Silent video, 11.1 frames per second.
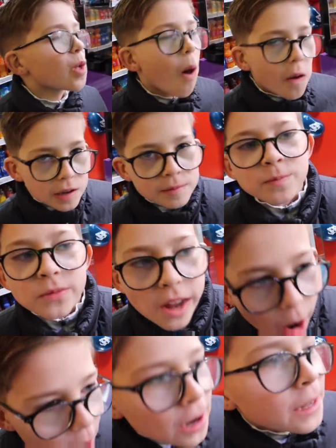Right, let's go,
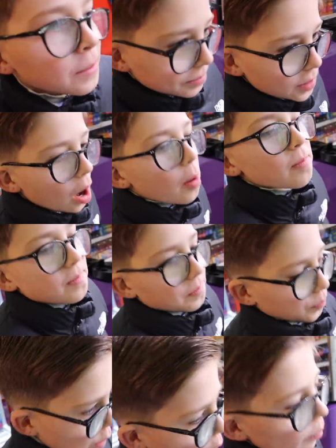let's go.
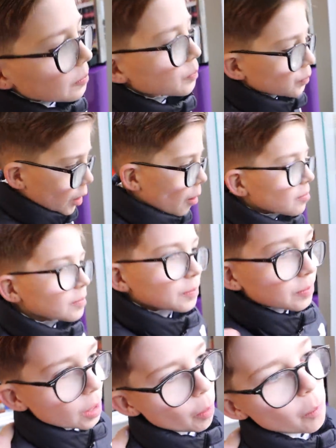Where do you want to go? You're
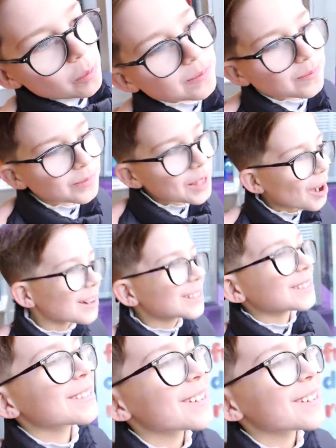being really hard work.